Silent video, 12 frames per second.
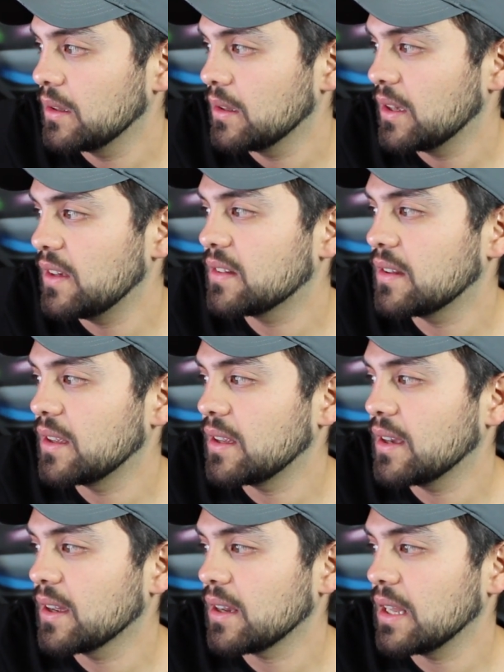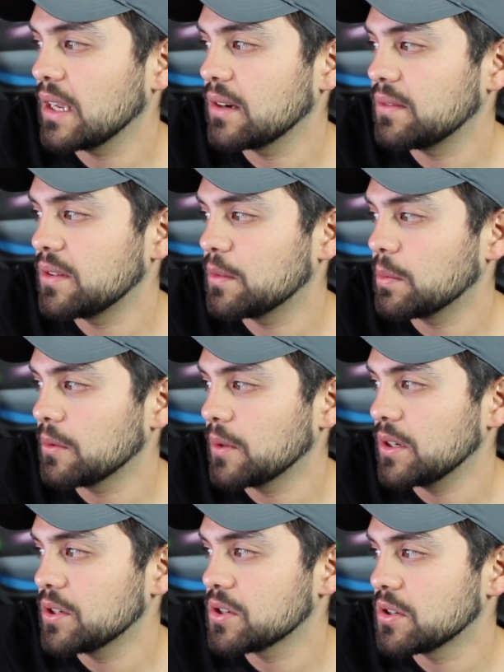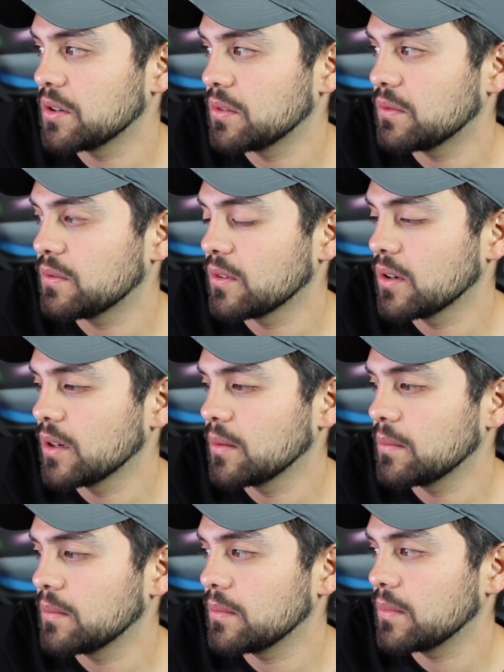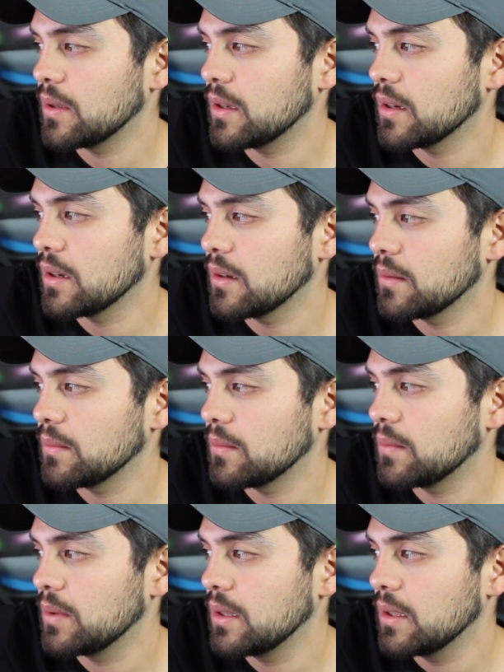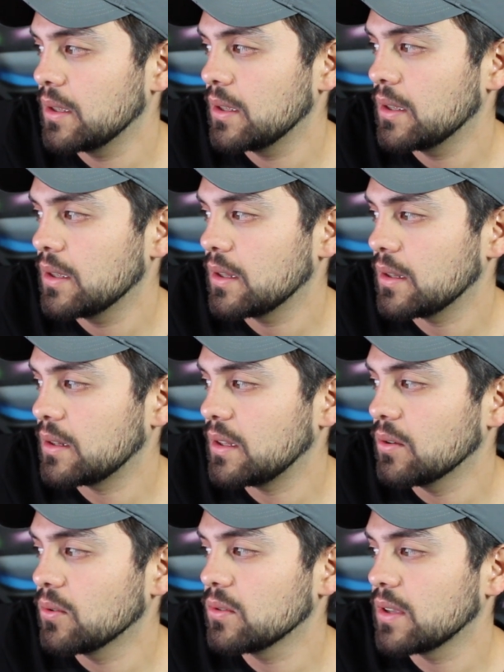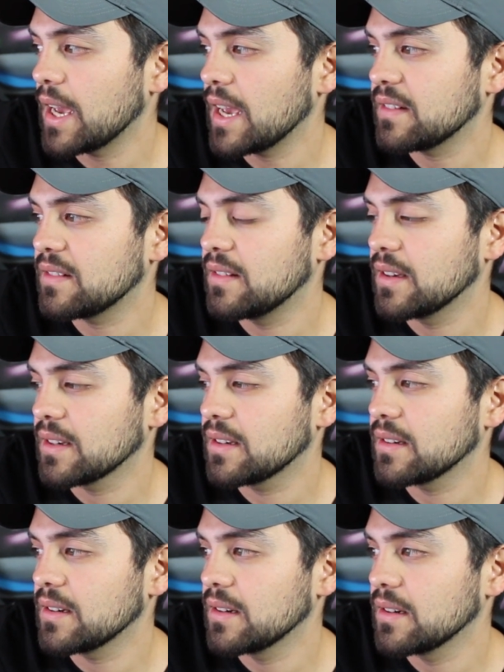he said that he got a lot of inspiration from the old Aztec